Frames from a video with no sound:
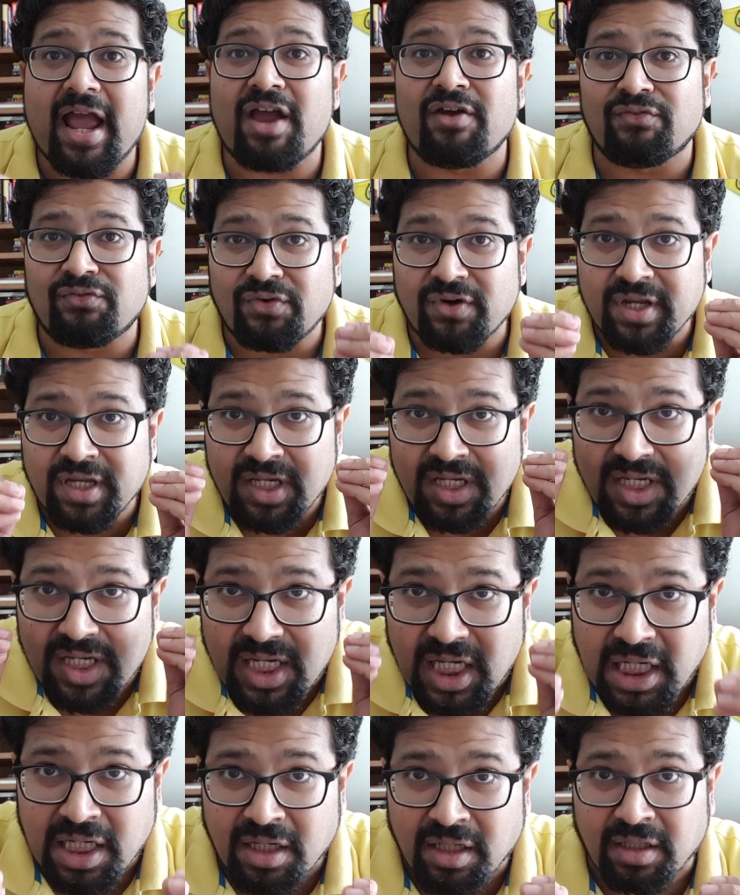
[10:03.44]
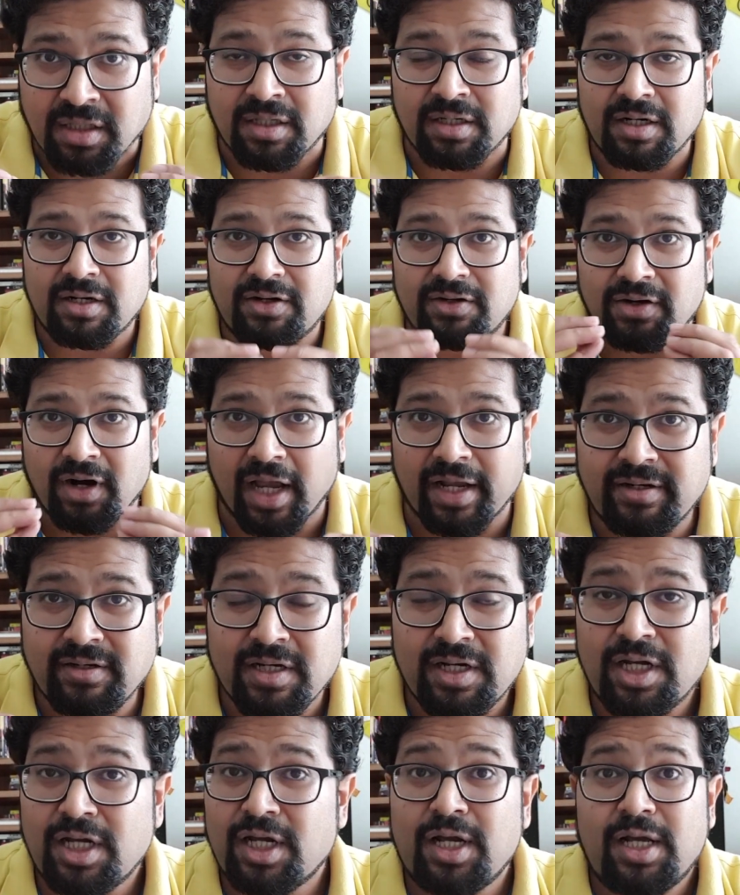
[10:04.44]
every year. Right?
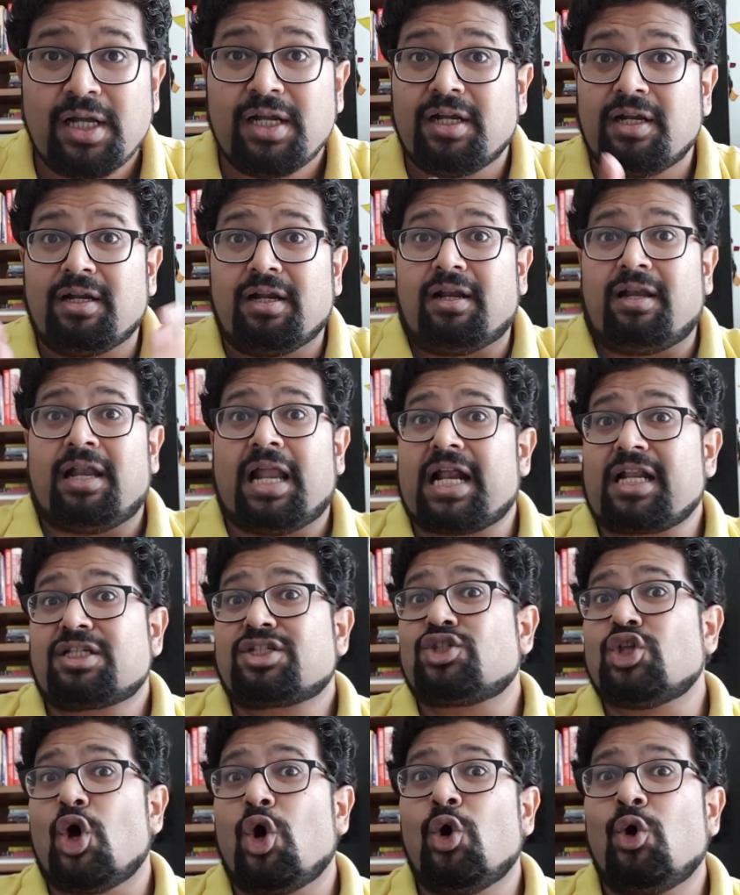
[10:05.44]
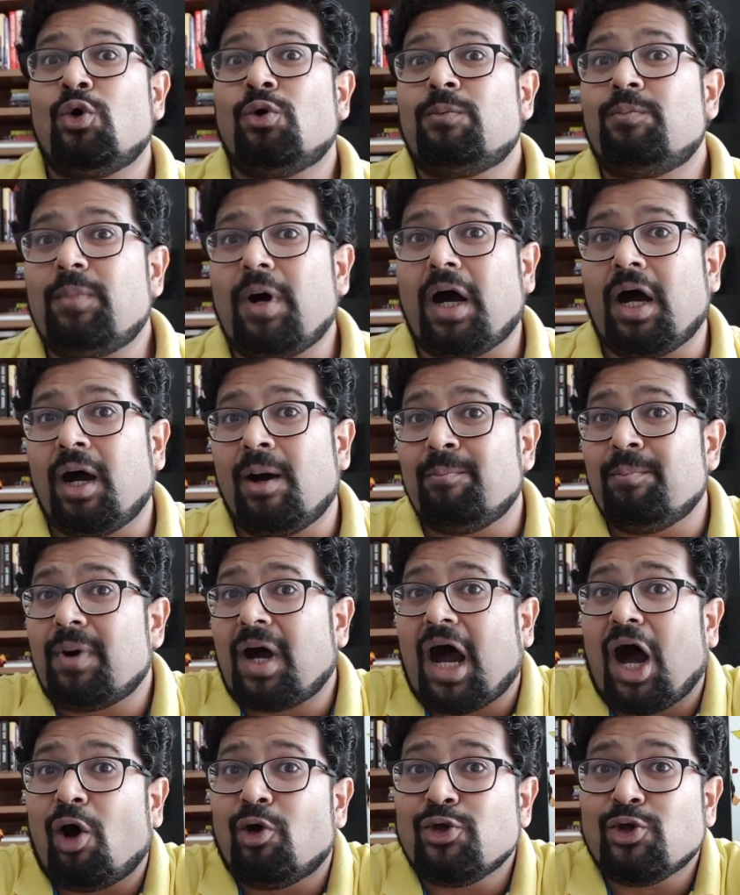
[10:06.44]
Let us know um,
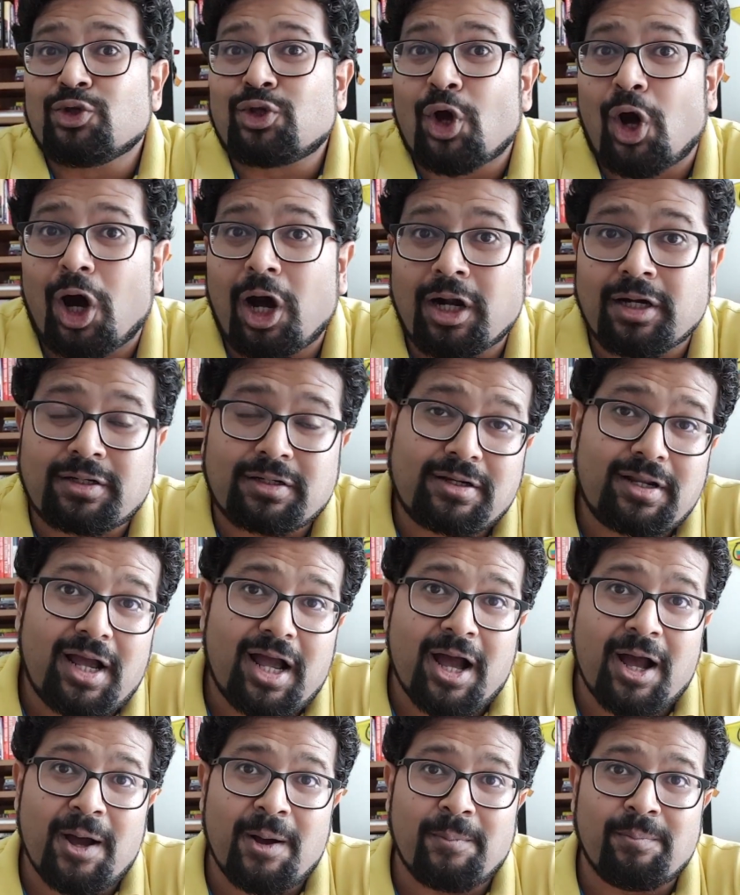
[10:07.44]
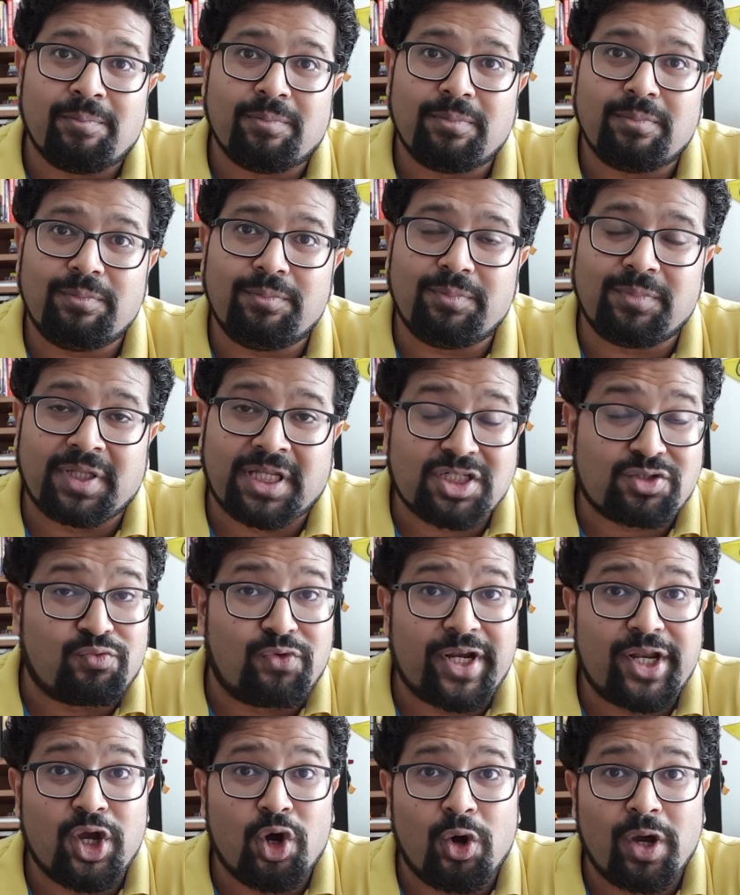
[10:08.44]
how you thought um, this
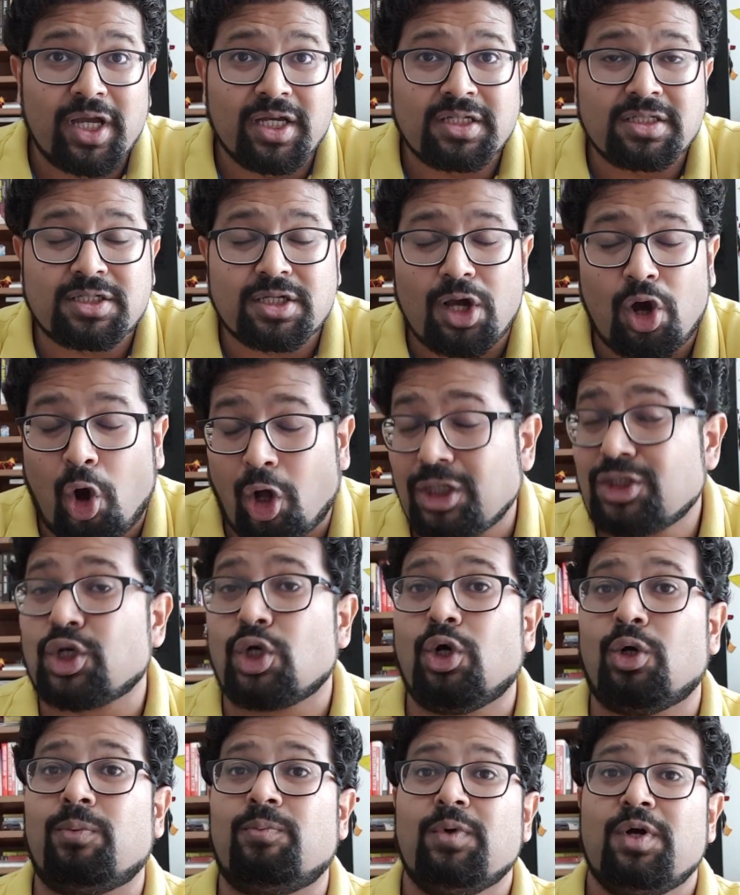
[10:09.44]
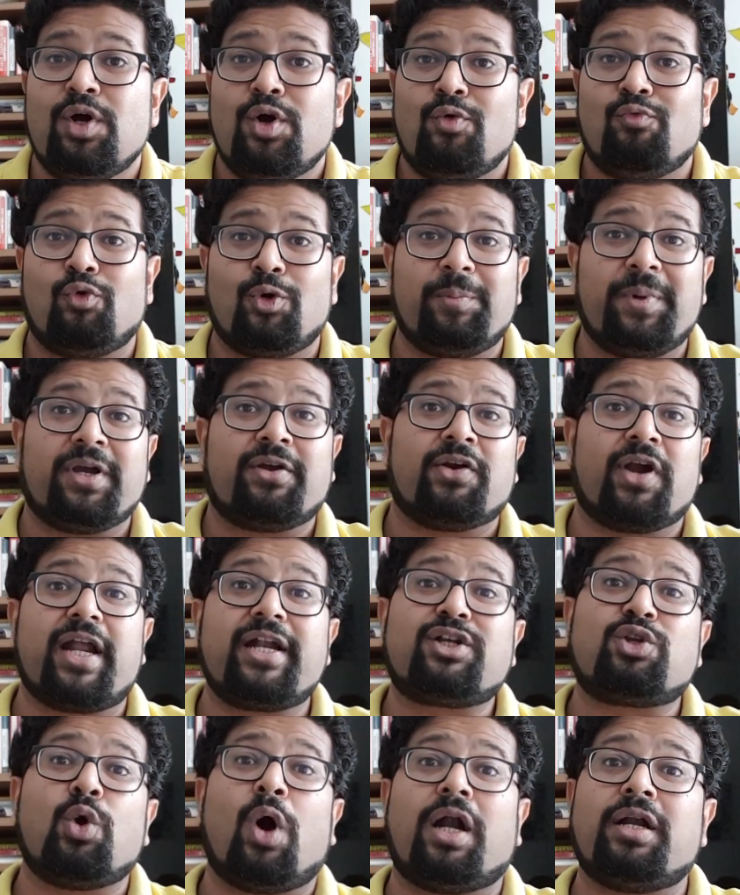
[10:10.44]
video is. Also, would be
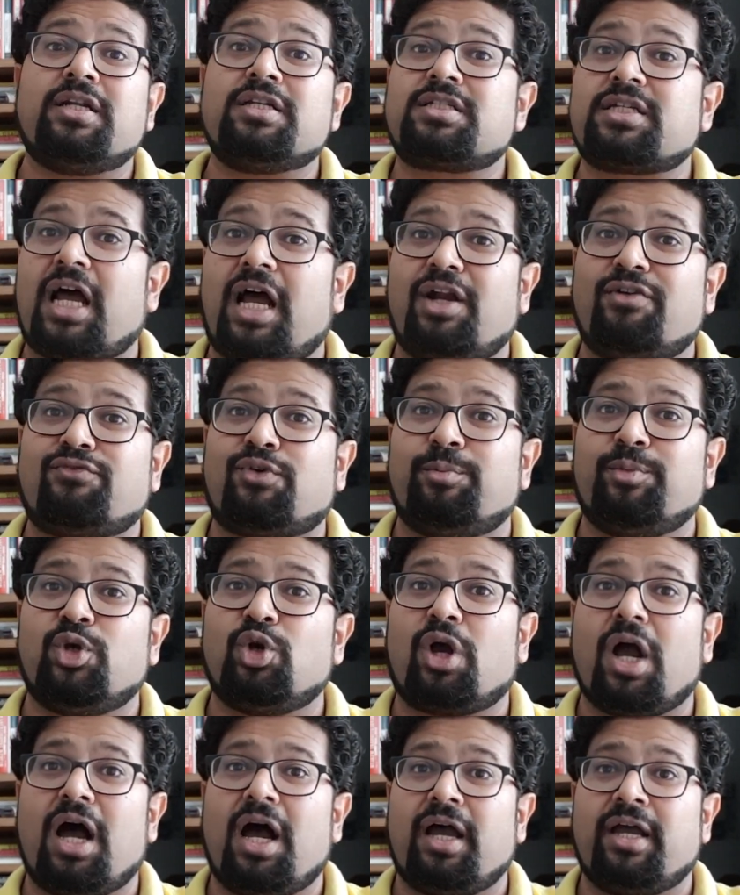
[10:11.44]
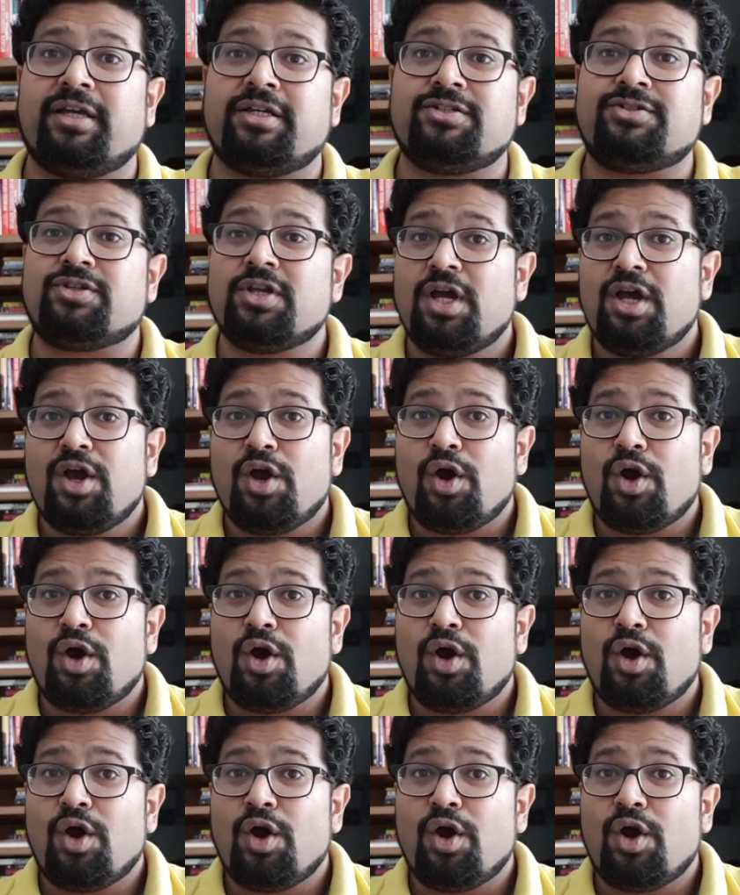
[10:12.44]
great to understand from you guys